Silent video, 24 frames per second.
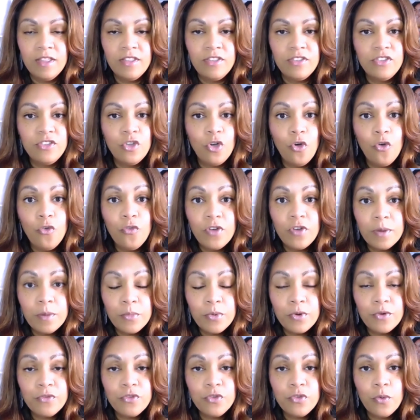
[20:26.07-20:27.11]

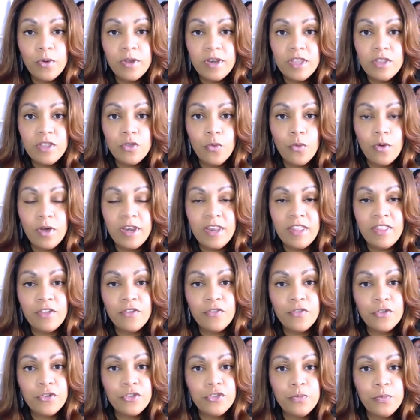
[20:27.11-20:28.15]
November of 2020, the
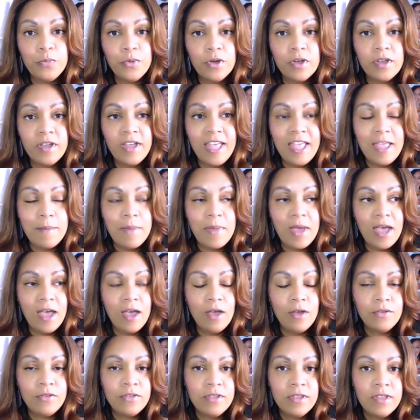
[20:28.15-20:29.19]
first book came
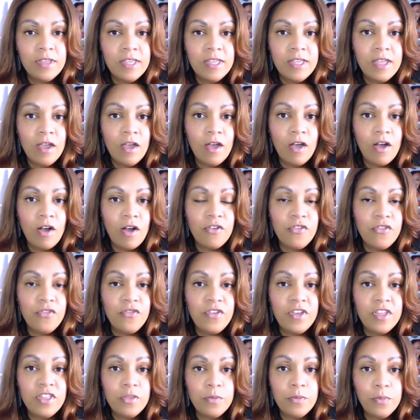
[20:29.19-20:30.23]
out. Our
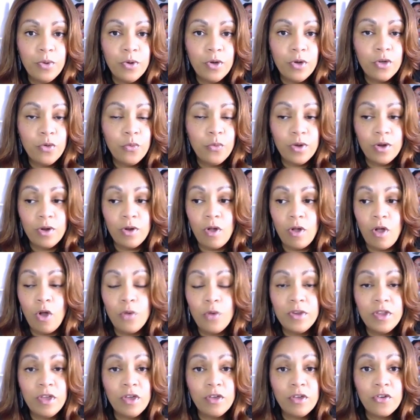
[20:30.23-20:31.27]
fifth book, we're
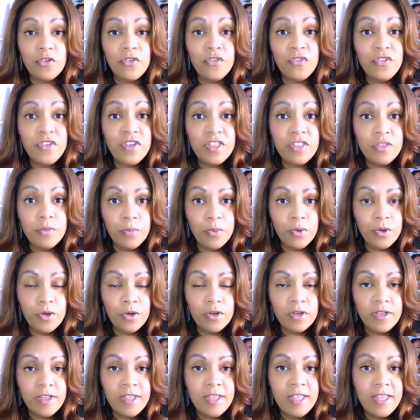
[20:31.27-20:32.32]
already on our fifth
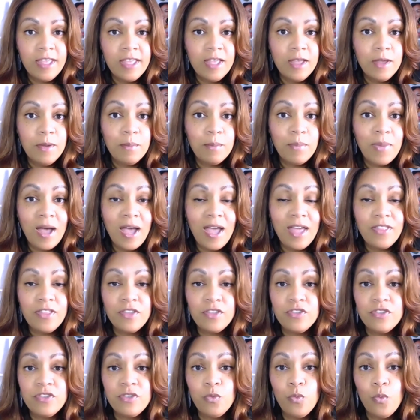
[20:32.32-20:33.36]
book. By the
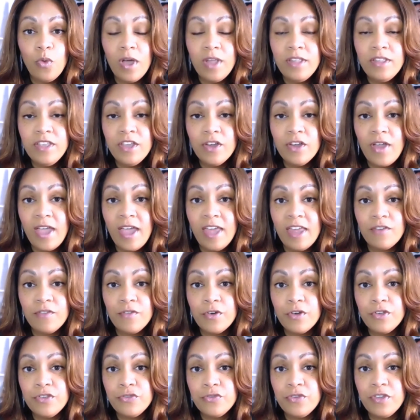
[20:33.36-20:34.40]
one year
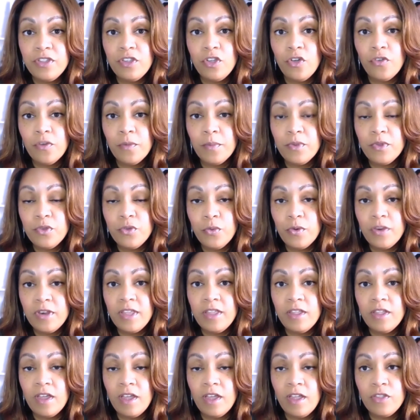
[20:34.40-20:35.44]
anniversary, November
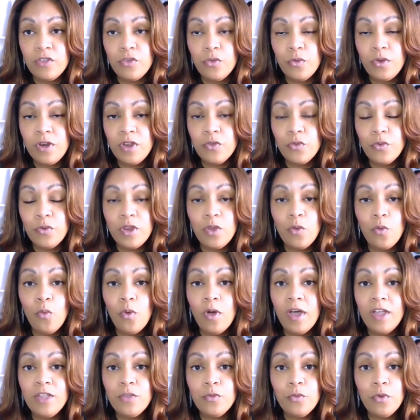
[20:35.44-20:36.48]
20, uh,
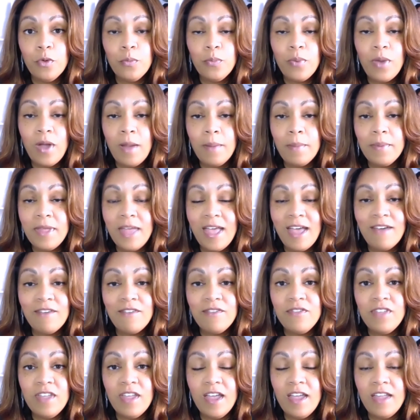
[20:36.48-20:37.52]
2021, we'll probably
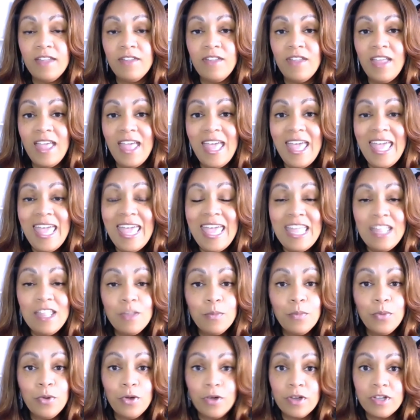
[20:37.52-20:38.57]
have done eight
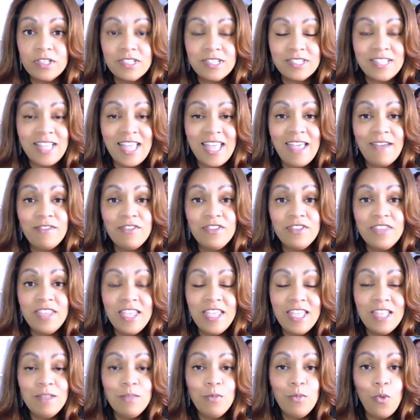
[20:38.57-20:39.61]
books because I have
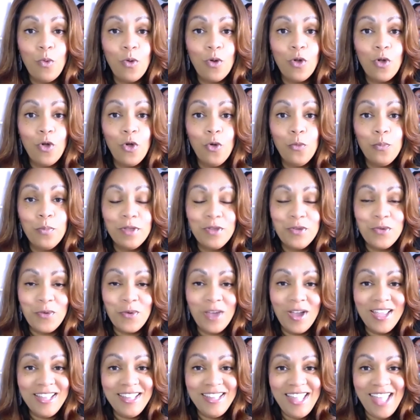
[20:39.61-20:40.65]
10 more open
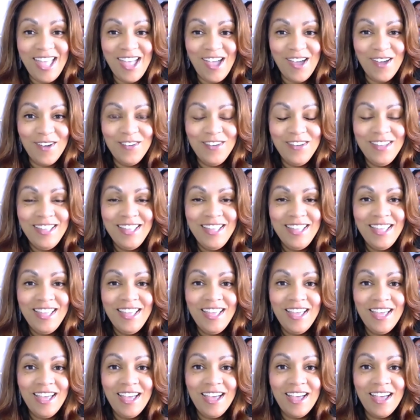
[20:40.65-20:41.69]
right now
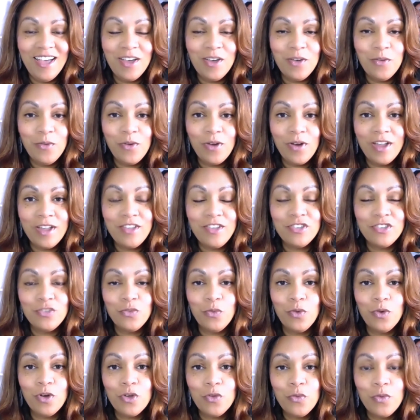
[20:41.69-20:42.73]
uh, where I just
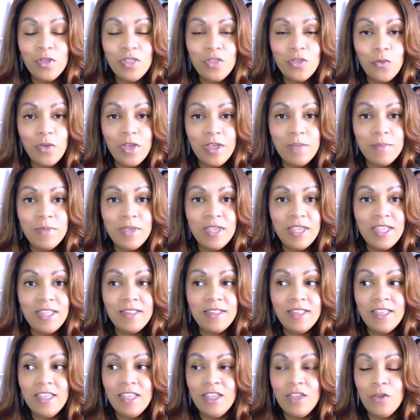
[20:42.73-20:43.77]
work with
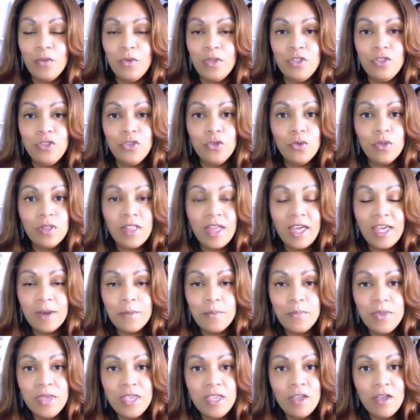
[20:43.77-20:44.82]
women we do a lot of
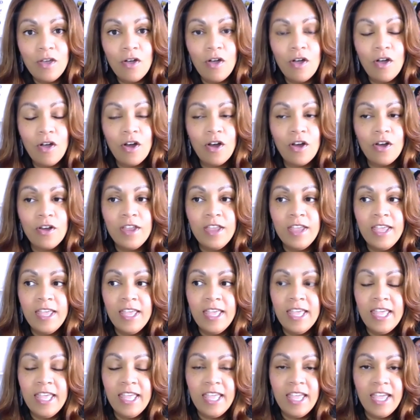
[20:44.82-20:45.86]
PR,
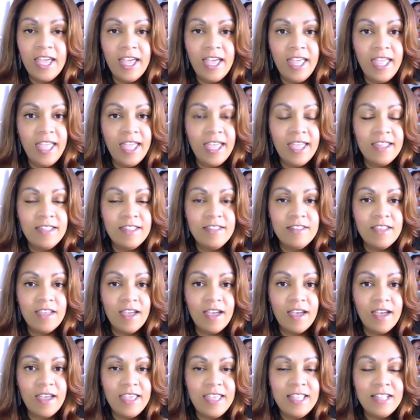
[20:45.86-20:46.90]
and
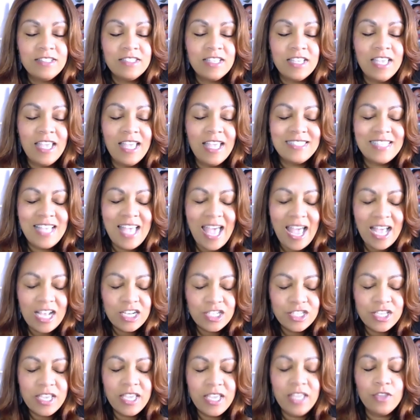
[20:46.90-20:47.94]
uh, it's it's
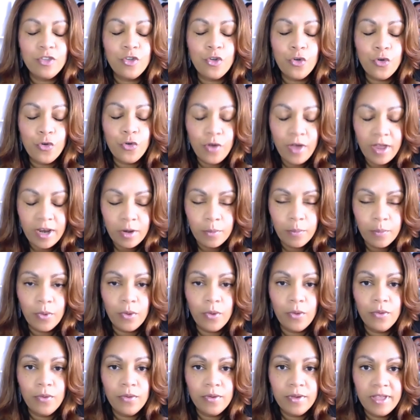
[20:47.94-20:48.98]
actually
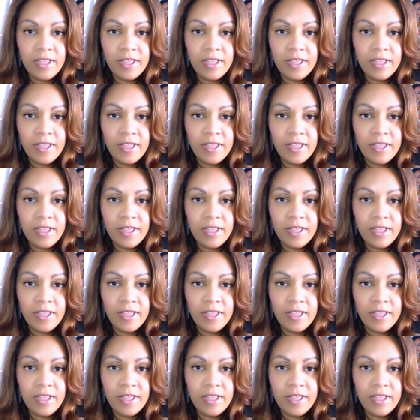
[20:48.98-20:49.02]
incredible.